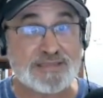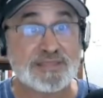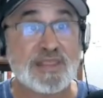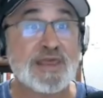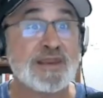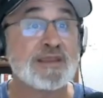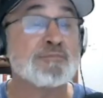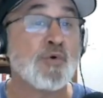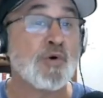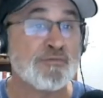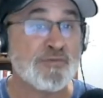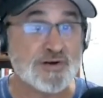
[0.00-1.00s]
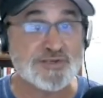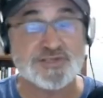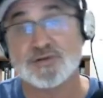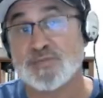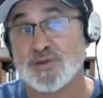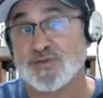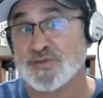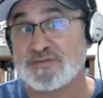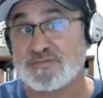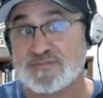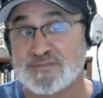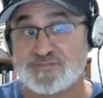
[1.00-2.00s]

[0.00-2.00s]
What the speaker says: athletic and more versatile, both on